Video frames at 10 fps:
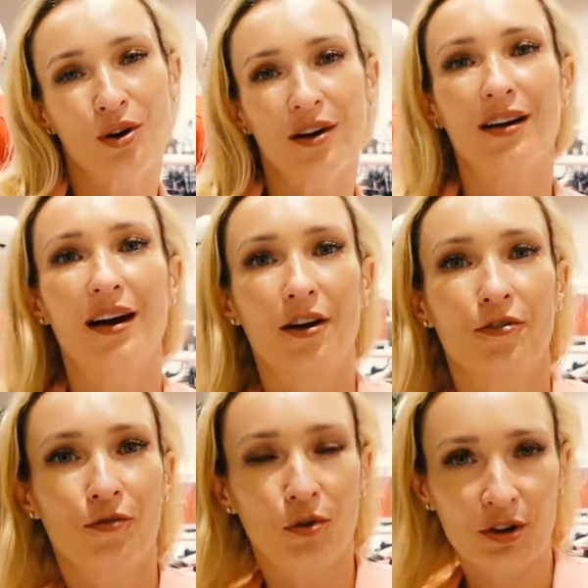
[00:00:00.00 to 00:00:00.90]
more
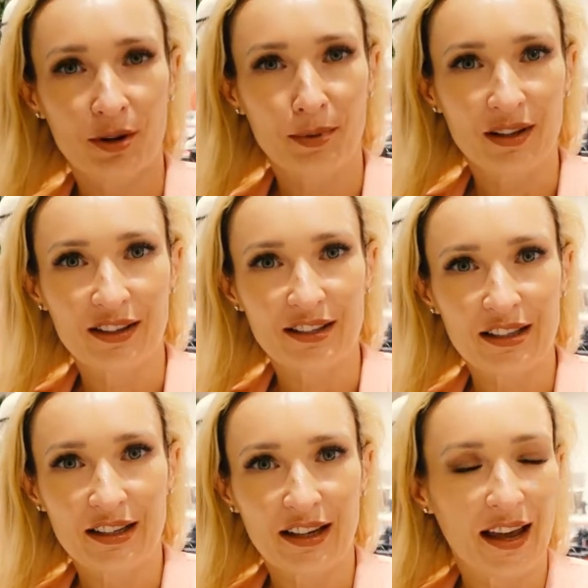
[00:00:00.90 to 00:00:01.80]

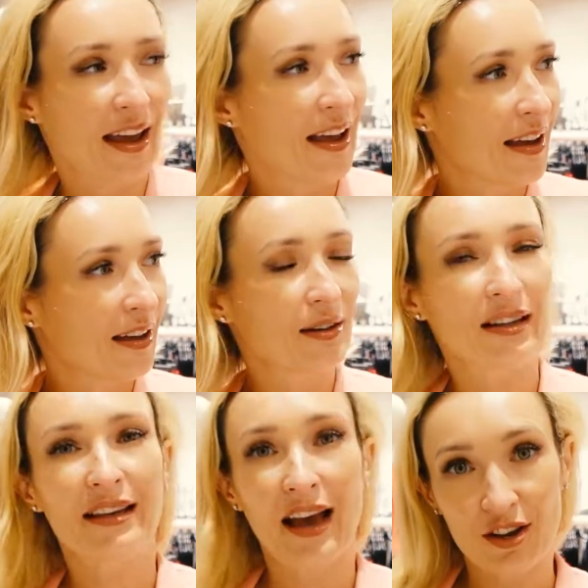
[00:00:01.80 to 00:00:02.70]
affordability and
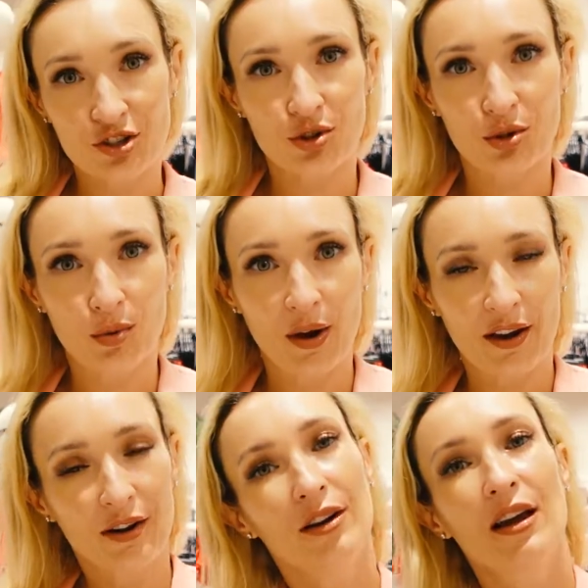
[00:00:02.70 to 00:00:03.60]
casual wear,